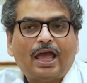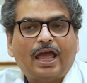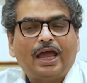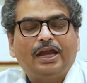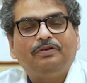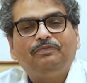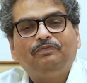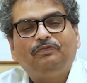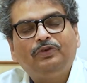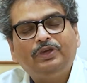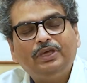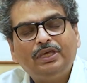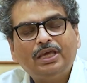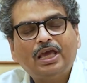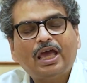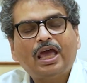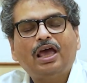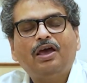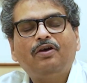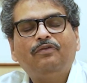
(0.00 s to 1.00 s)
and we
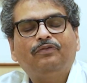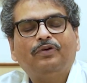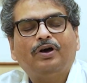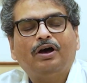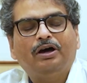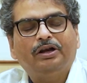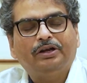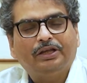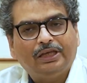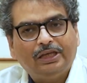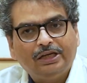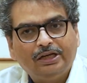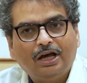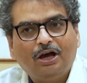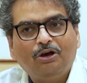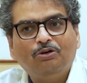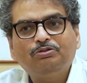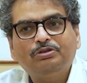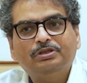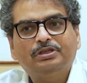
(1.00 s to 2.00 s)
have our
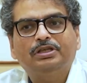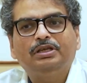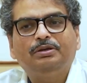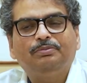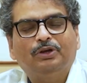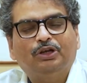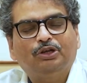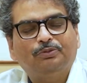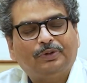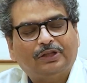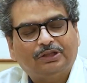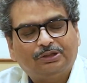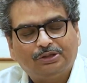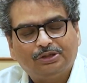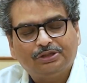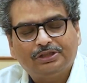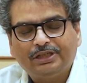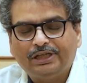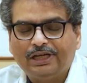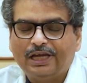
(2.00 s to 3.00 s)
in-house
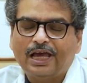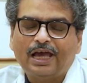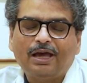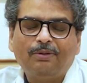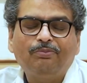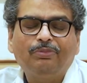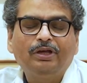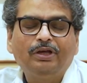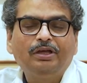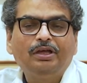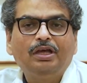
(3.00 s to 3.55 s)
hematopathology lab